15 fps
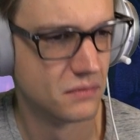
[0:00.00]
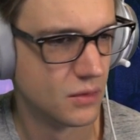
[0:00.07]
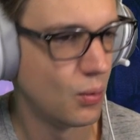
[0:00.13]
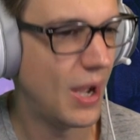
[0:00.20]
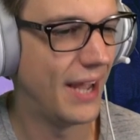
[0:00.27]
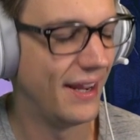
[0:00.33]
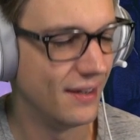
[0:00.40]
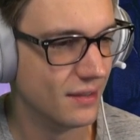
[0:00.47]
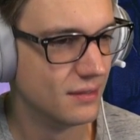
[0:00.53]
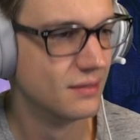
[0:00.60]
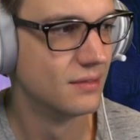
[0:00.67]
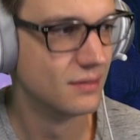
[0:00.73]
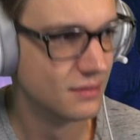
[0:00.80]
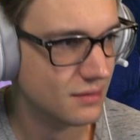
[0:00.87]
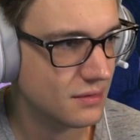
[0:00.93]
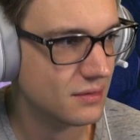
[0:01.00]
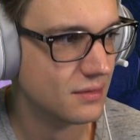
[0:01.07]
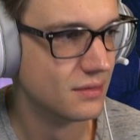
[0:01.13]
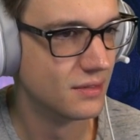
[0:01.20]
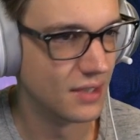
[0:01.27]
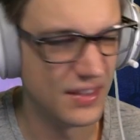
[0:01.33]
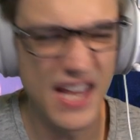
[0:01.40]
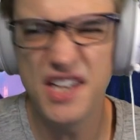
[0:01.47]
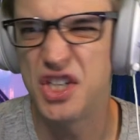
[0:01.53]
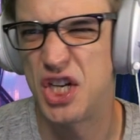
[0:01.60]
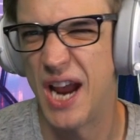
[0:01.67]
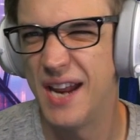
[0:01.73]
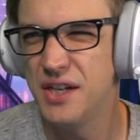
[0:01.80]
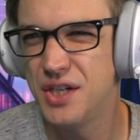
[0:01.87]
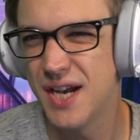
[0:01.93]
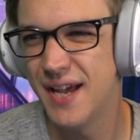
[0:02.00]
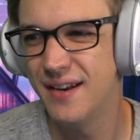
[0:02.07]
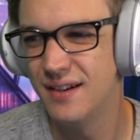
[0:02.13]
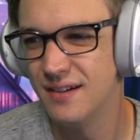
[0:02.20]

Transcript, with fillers: Wait, did they change it?